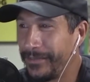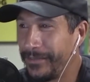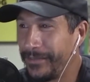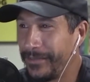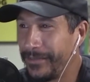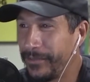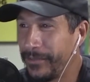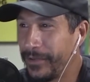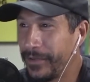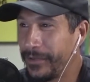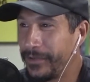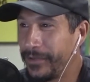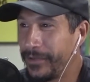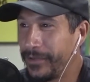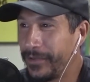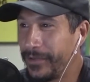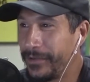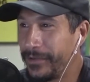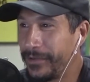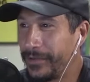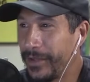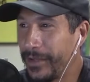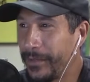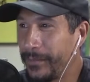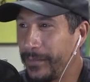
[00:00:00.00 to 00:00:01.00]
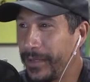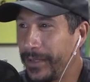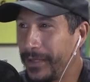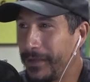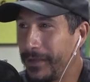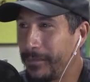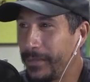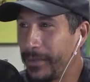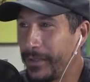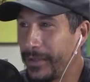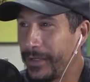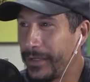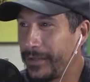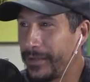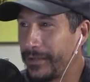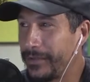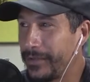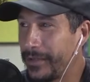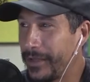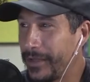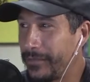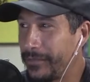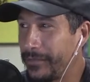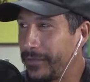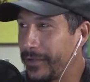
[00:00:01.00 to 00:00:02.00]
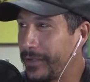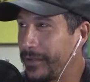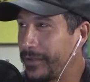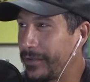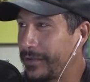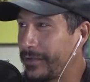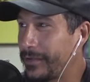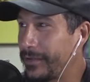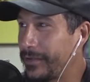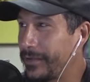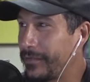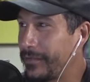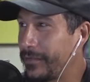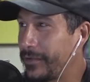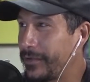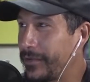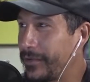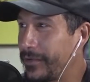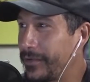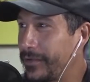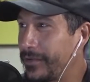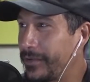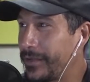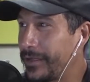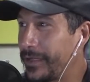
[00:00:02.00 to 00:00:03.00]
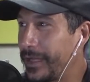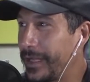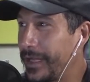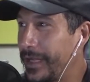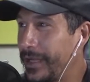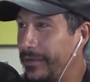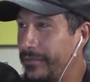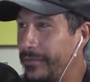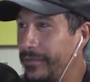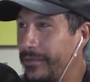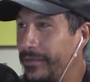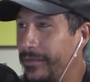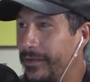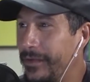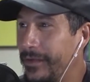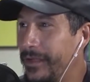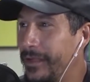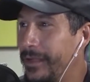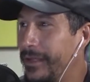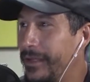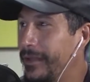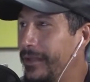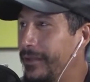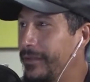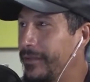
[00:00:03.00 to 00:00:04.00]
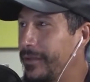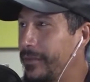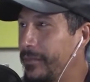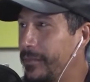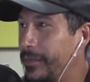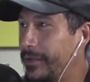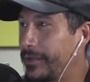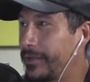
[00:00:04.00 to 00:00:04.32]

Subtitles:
Which is, I mean, a book on soft skills, of course, is going to have somewhat